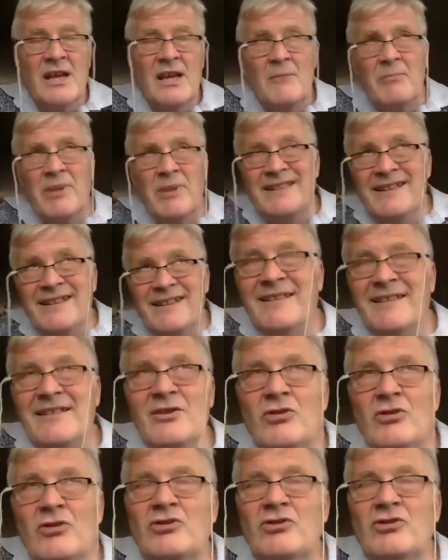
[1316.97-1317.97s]
But this
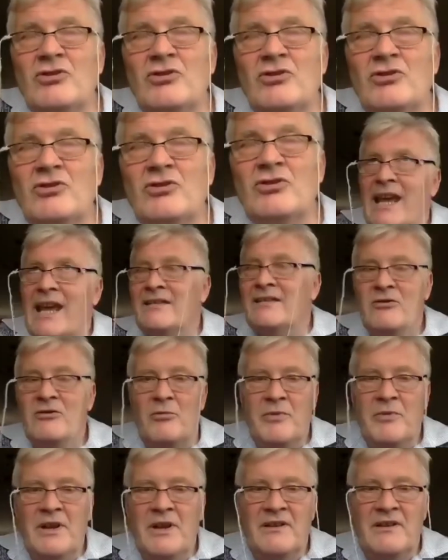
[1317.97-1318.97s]
is not only the
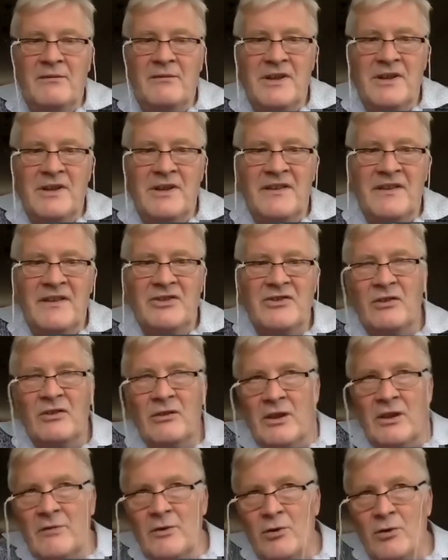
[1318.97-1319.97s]
case in European
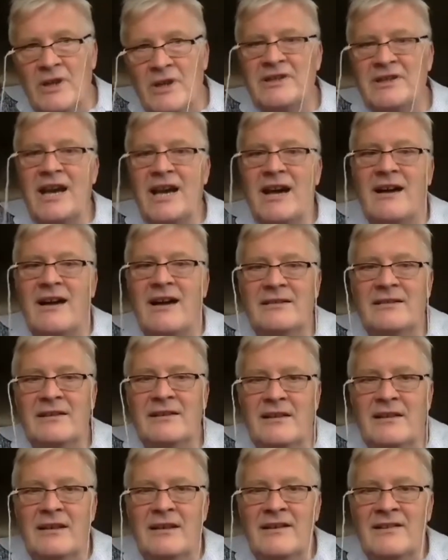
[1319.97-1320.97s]
civilization. So if you look
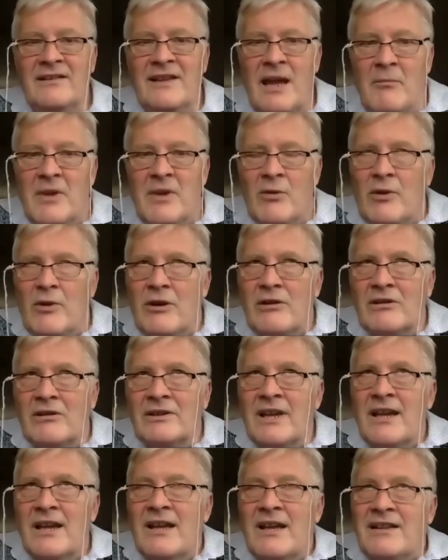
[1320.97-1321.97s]
at the uh,
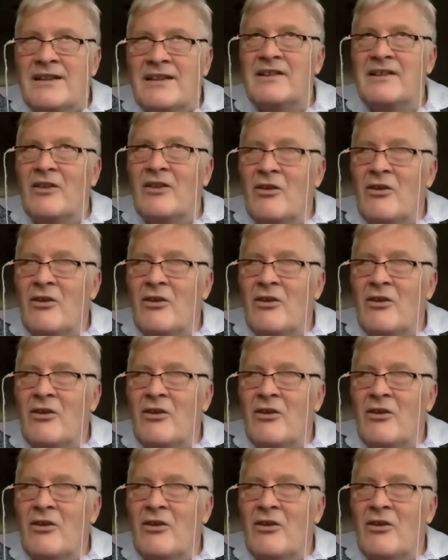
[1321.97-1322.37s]
Islamic world,